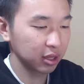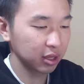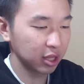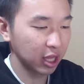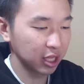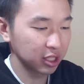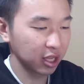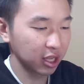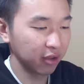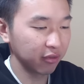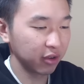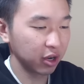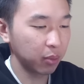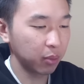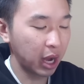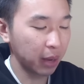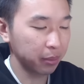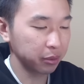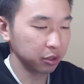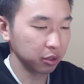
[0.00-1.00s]
that's not very
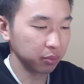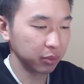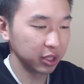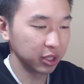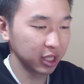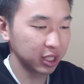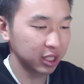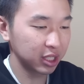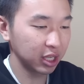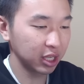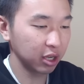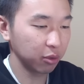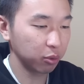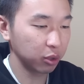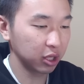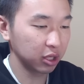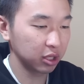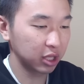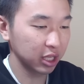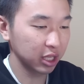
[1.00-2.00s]
popular. But let's see if
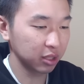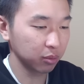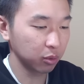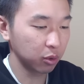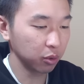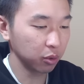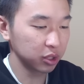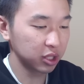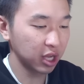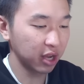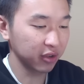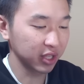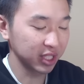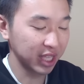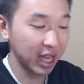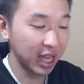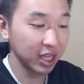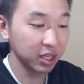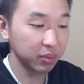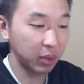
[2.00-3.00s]
we can get some cool stuff, because
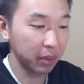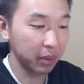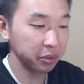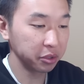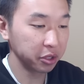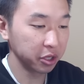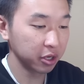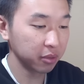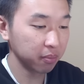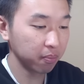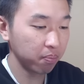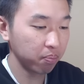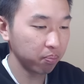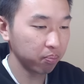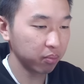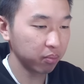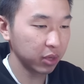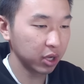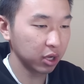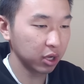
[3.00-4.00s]
that is popular.
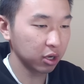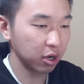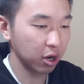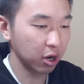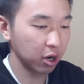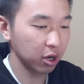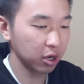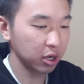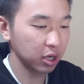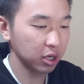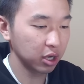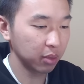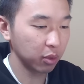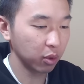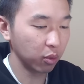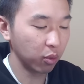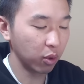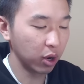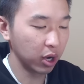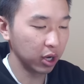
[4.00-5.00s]
Card
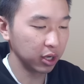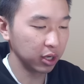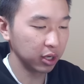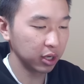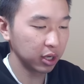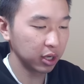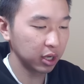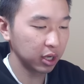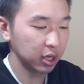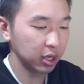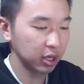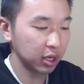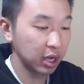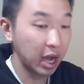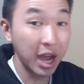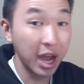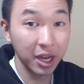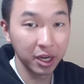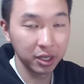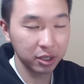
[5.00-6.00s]
number one,
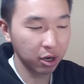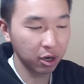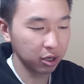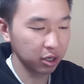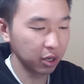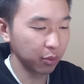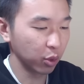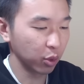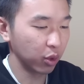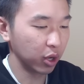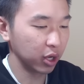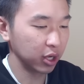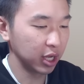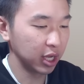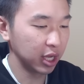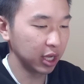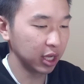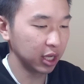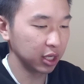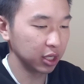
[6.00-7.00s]
high-end card number one.
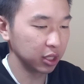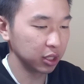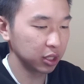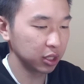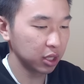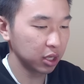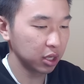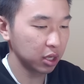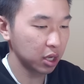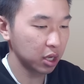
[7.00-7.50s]
It is